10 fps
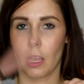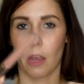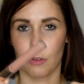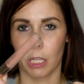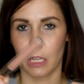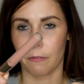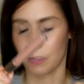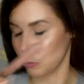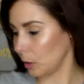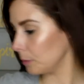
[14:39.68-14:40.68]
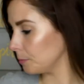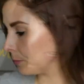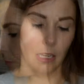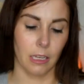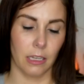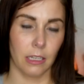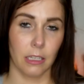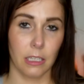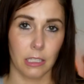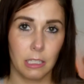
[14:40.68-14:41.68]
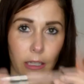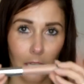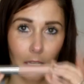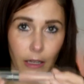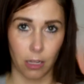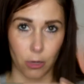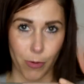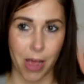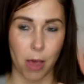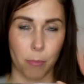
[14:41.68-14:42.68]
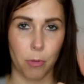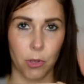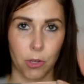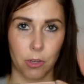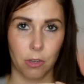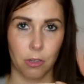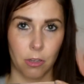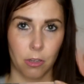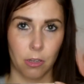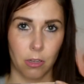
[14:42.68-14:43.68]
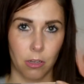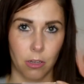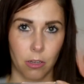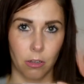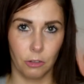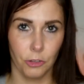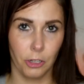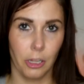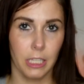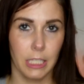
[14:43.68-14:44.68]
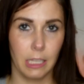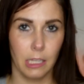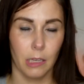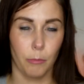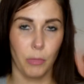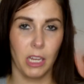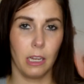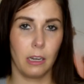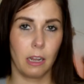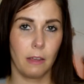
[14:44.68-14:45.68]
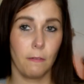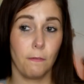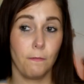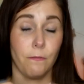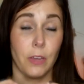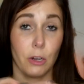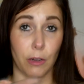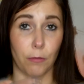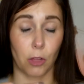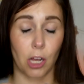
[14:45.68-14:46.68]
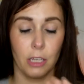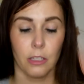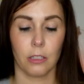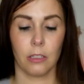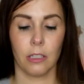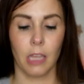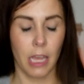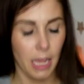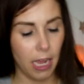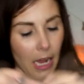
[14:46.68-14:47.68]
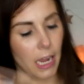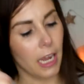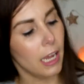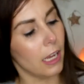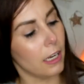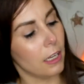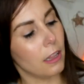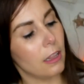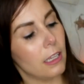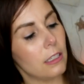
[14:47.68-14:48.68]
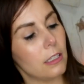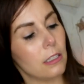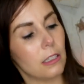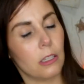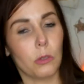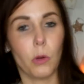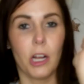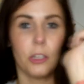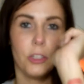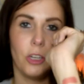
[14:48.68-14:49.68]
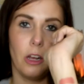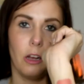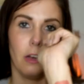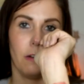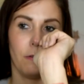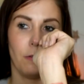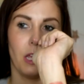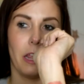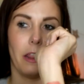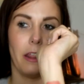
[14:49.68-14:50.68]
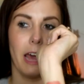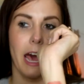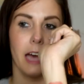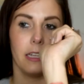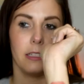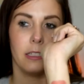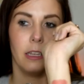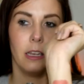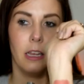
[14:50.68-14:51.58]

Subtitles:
I really love this one. Is ColourPop Ultra Glossy Lip in Fairy Floss. And this is the swatch of that.